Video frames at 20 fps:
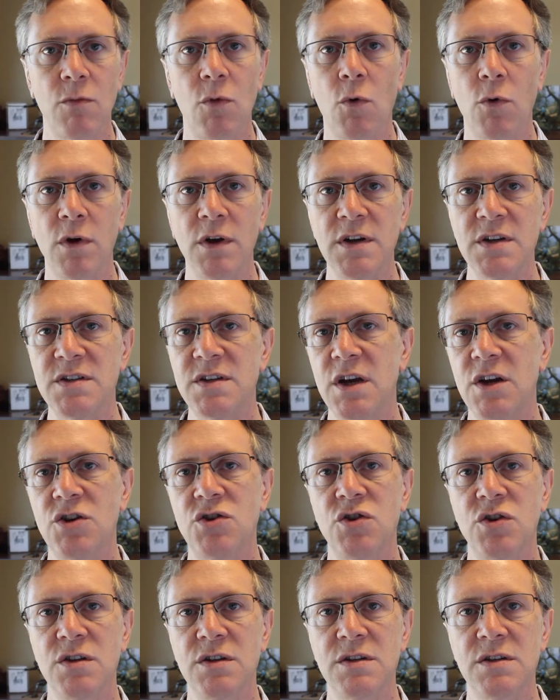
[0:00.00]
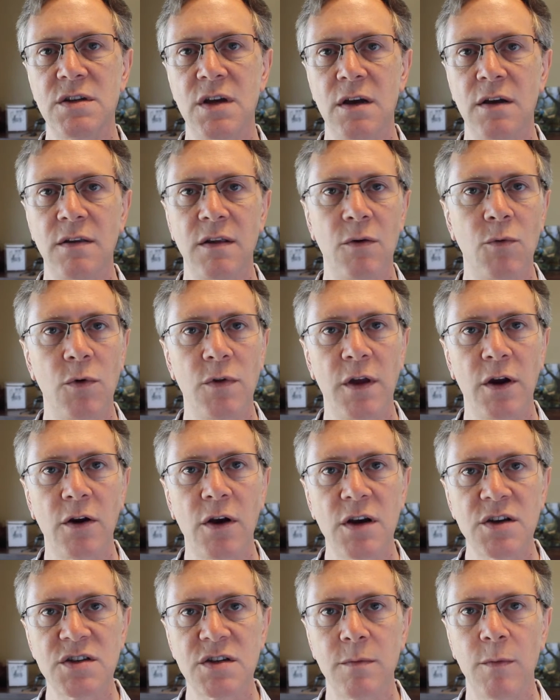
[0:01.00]
organizations uh, that were their
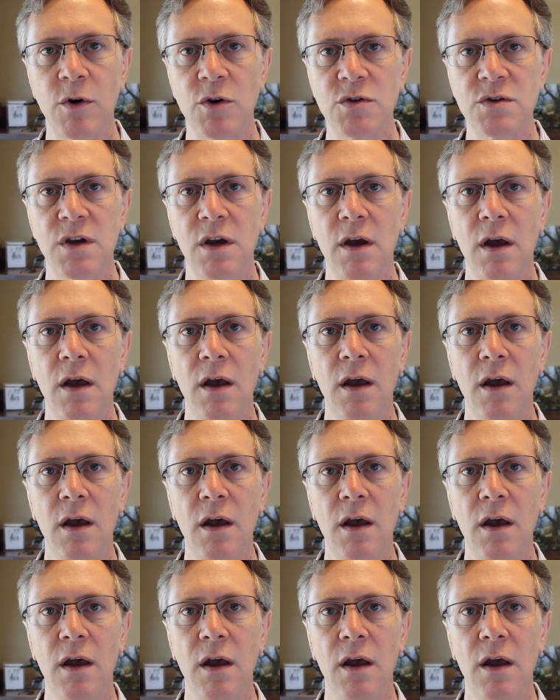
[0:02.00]
customers.